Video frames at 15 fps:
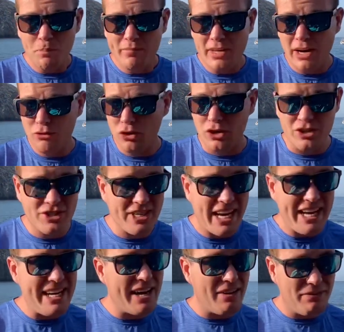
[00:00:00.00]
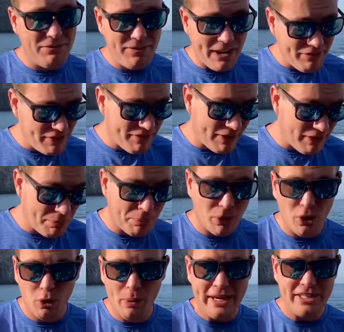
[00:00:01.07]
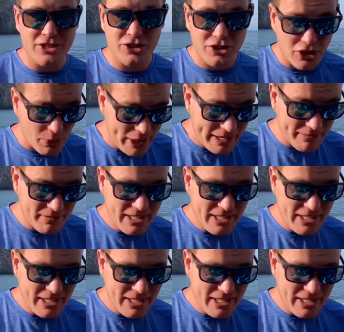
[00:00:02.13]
I've got to say, very, very poor way to do it.